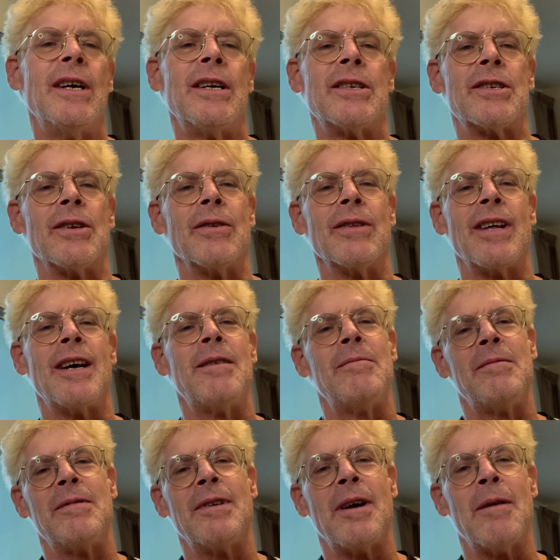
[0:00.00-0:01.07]
So that
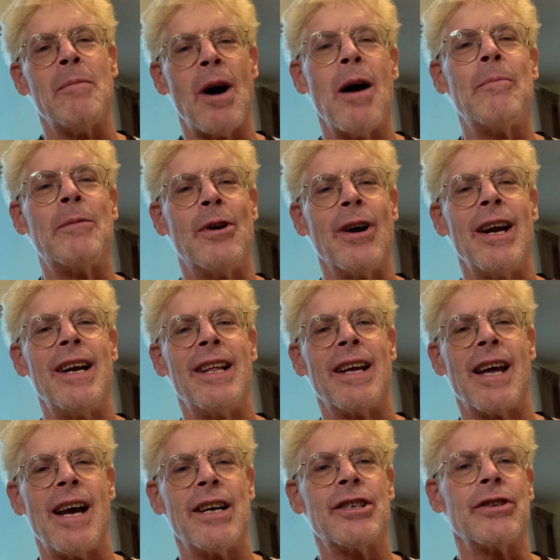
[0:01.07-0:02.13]
I'm
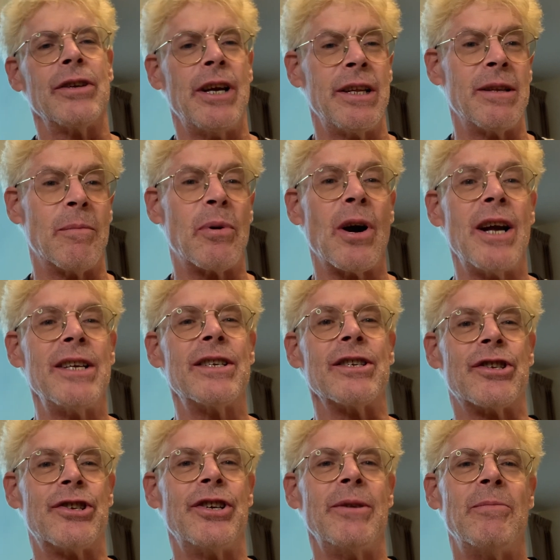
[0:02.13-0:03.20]
upgrading actually, and the price
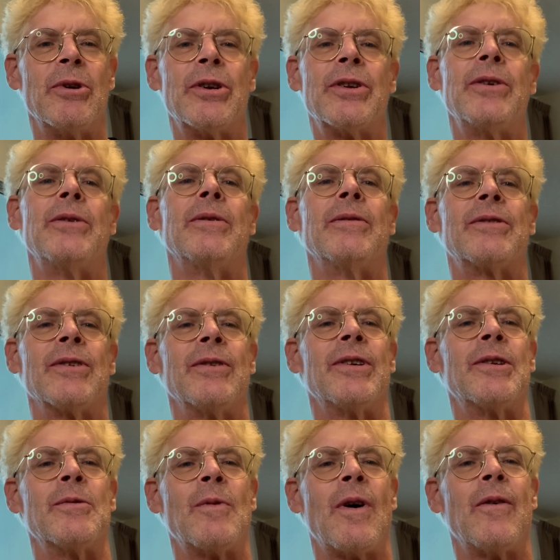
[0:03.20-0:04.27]
is cheaper too. It was only
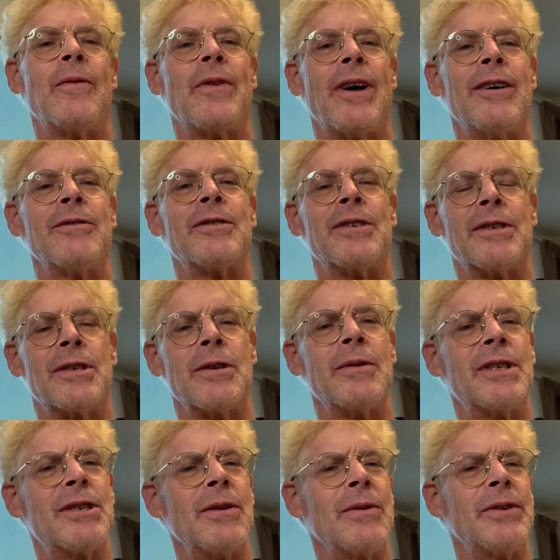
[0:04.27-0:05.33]
$12,000, so
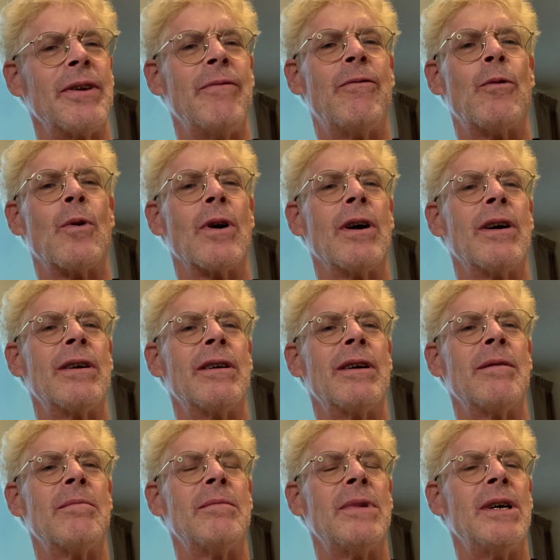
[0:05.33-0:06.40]
it's only
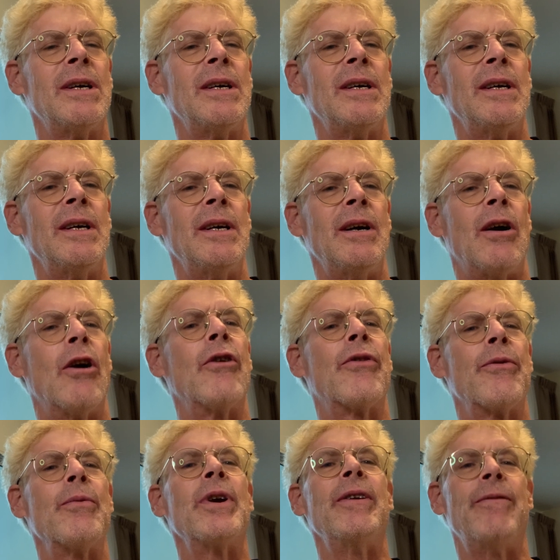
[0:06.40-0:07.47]
$400 or
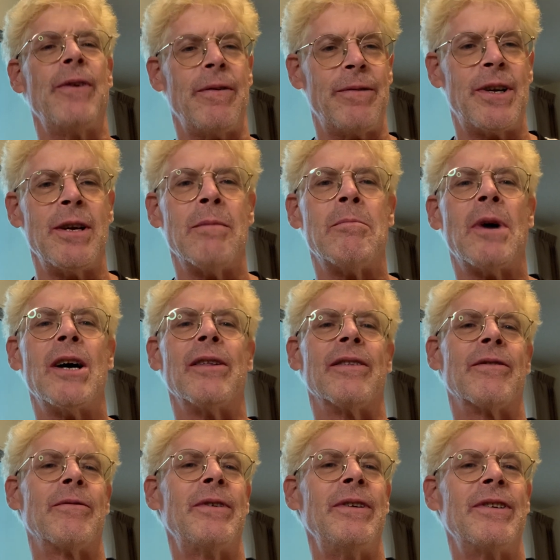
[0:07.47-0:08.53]
$350 a
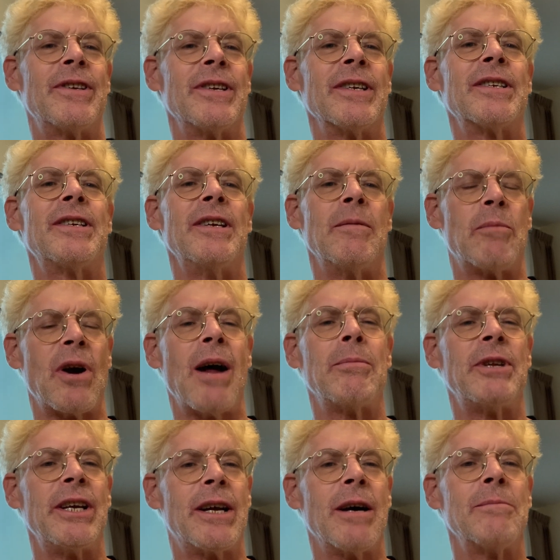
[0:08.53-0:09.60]
month, $360. It
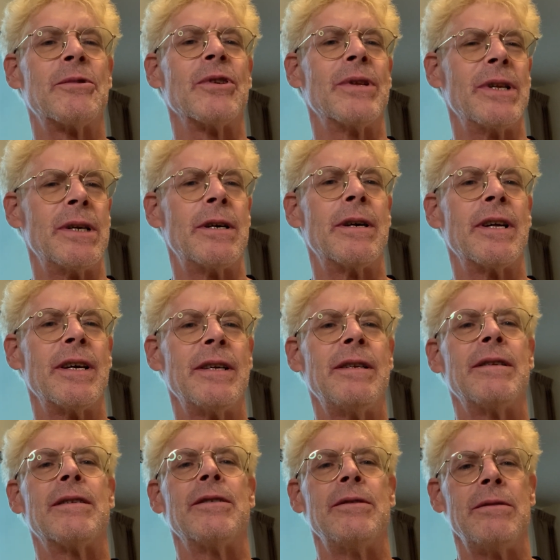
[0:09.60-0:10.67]
probably comes with
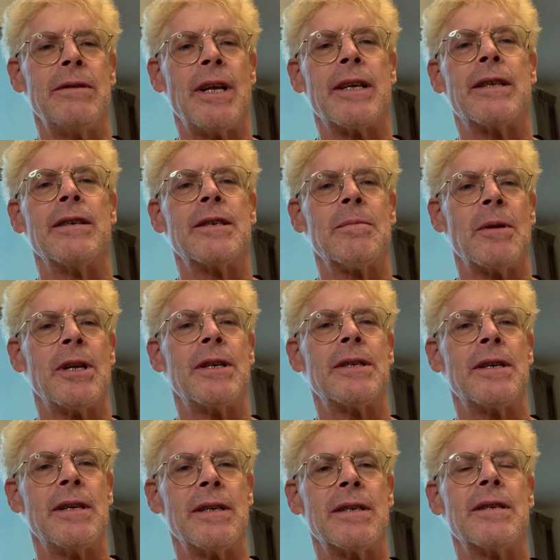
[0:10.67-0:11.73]
internet too, like this place
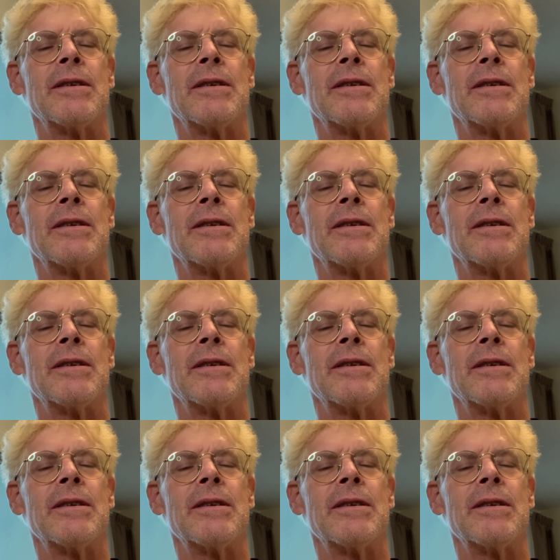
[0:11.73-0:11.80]
does.